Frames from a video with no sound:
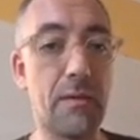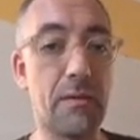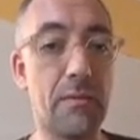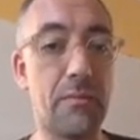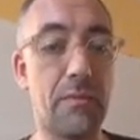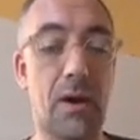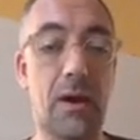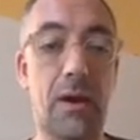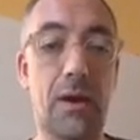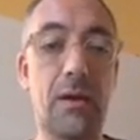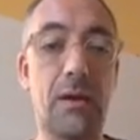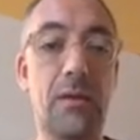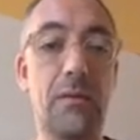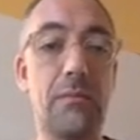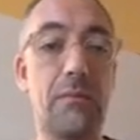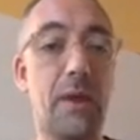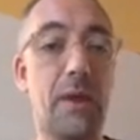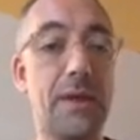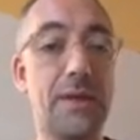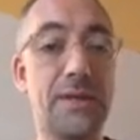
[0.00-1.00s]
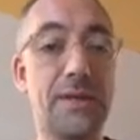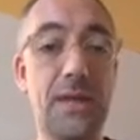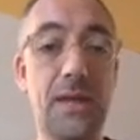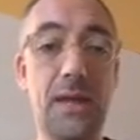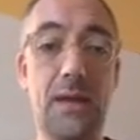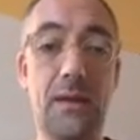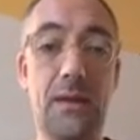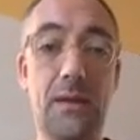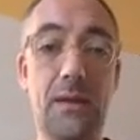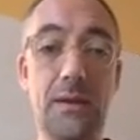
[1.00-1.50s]
by my
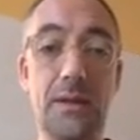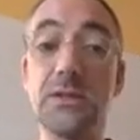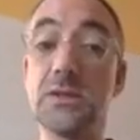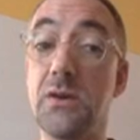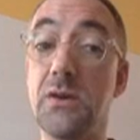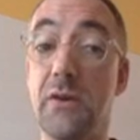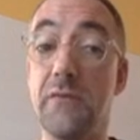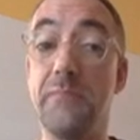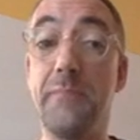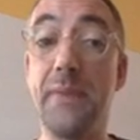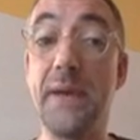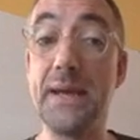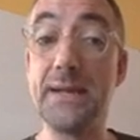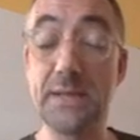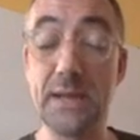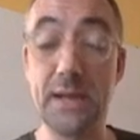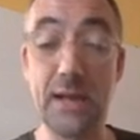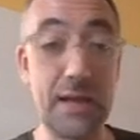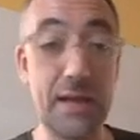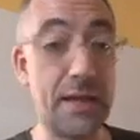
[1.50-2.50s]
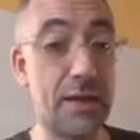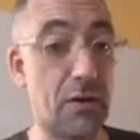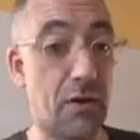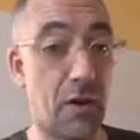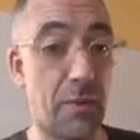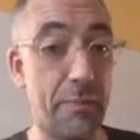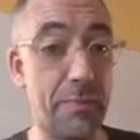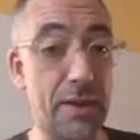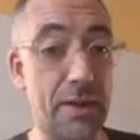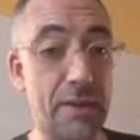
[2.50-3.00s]
D. So I've basically
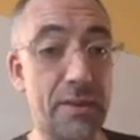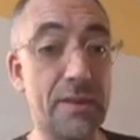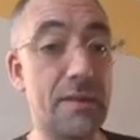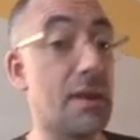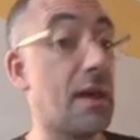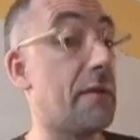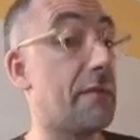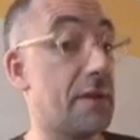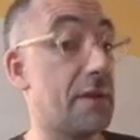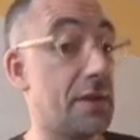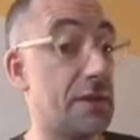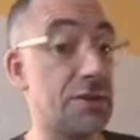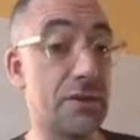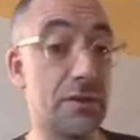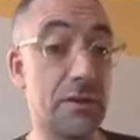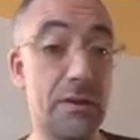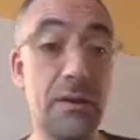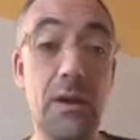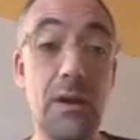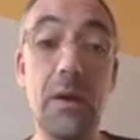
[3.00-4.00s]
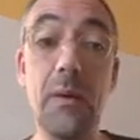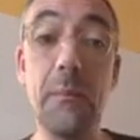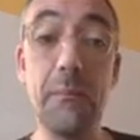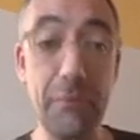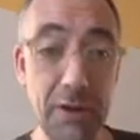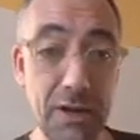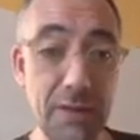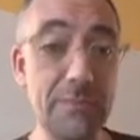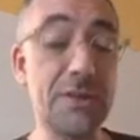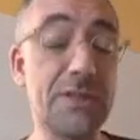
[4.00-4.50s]
copied the definition
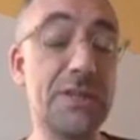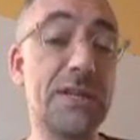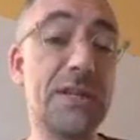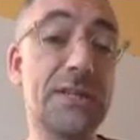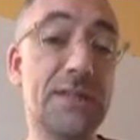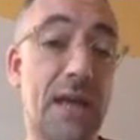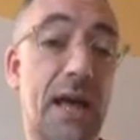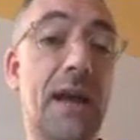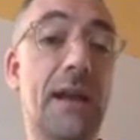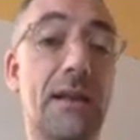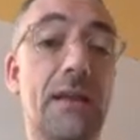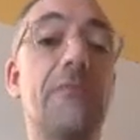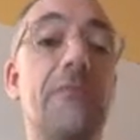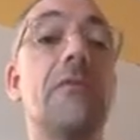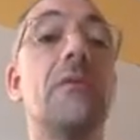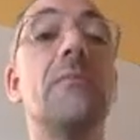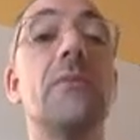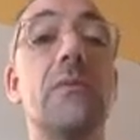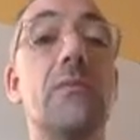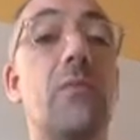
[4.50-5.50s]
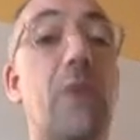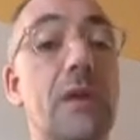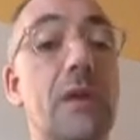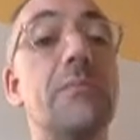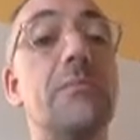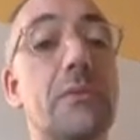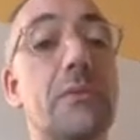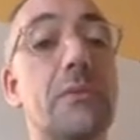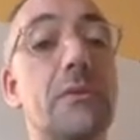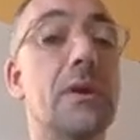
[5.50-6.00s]
pretty much exactly from the
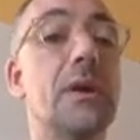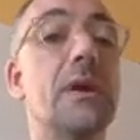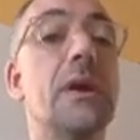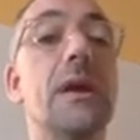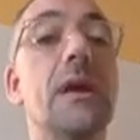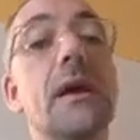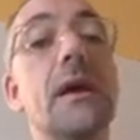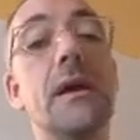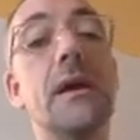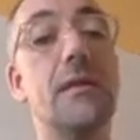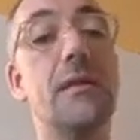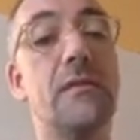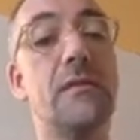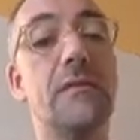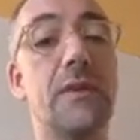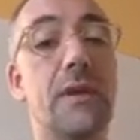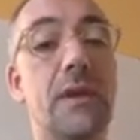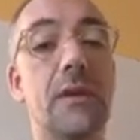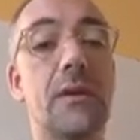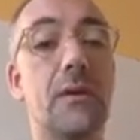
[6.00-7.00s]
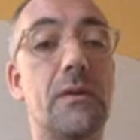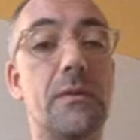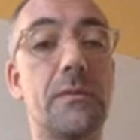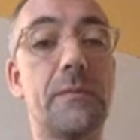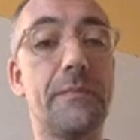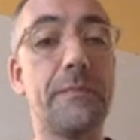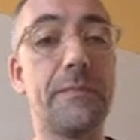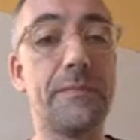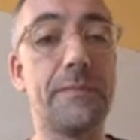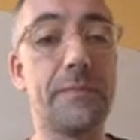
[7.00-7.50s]
whiteboard in the video.
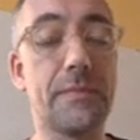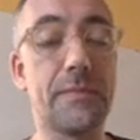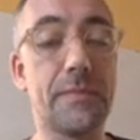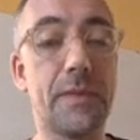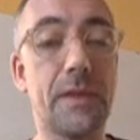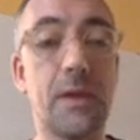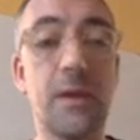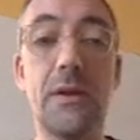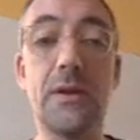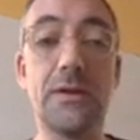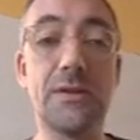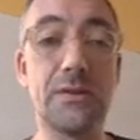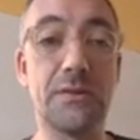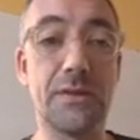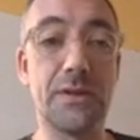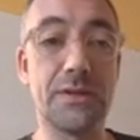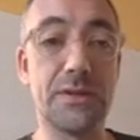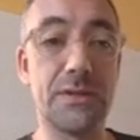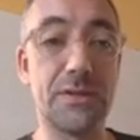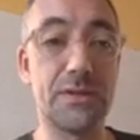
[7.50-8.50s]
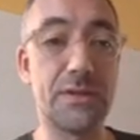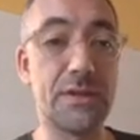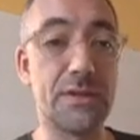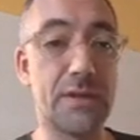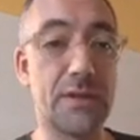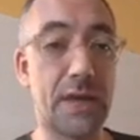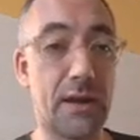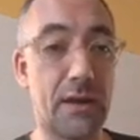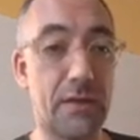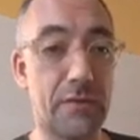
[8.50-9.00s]
So this is the
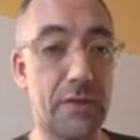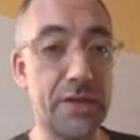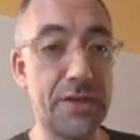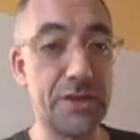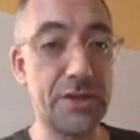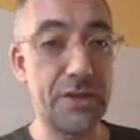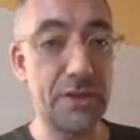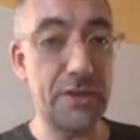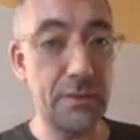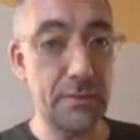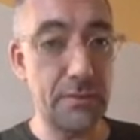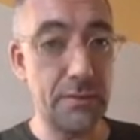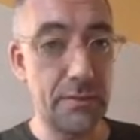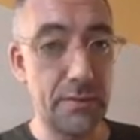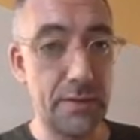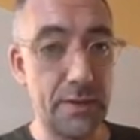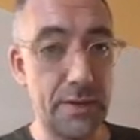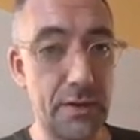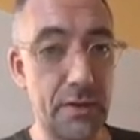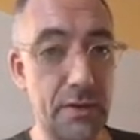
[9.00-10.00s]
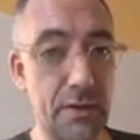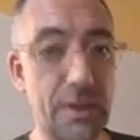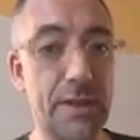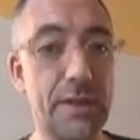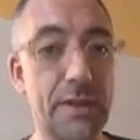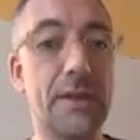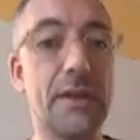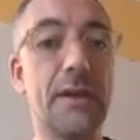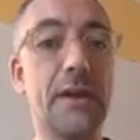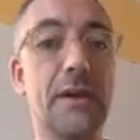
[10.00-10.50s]
declaration. It
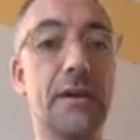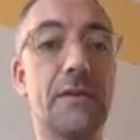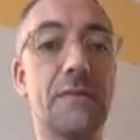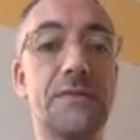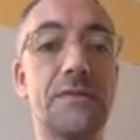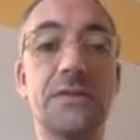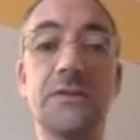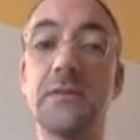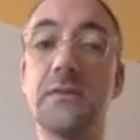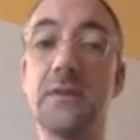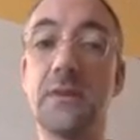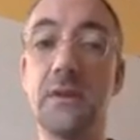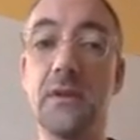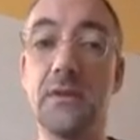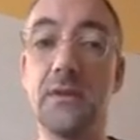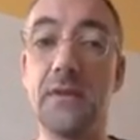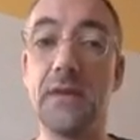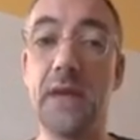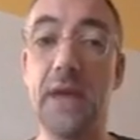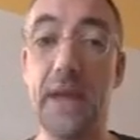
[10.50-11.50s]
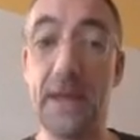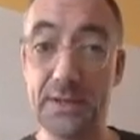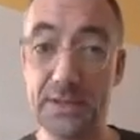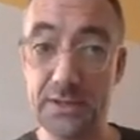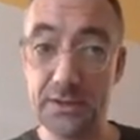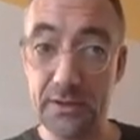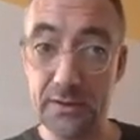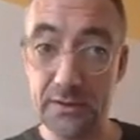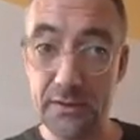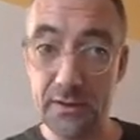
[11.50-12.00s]
gives the
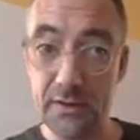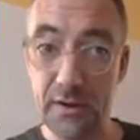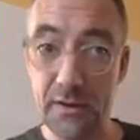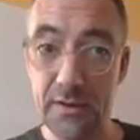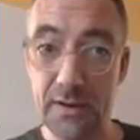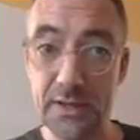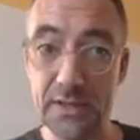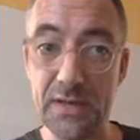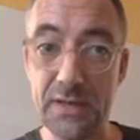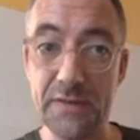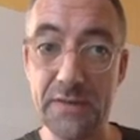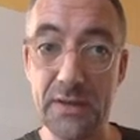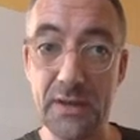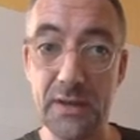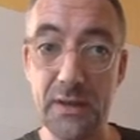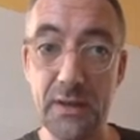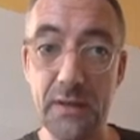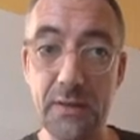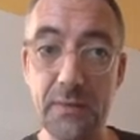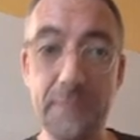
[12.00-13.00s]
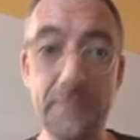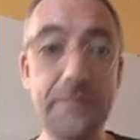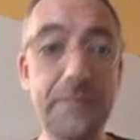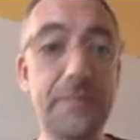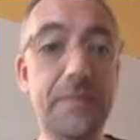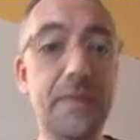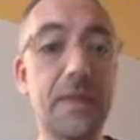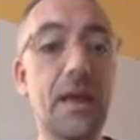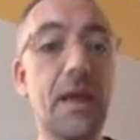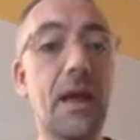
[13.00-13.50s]
external connectivity,
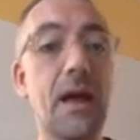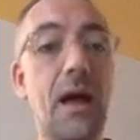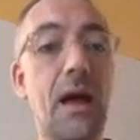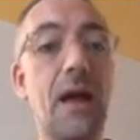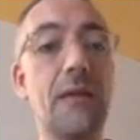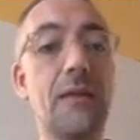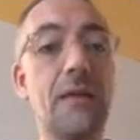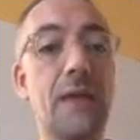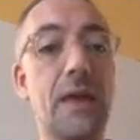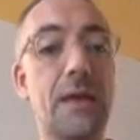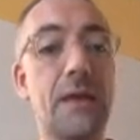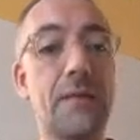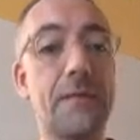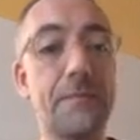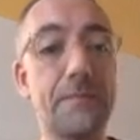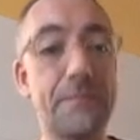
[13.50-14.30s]
and then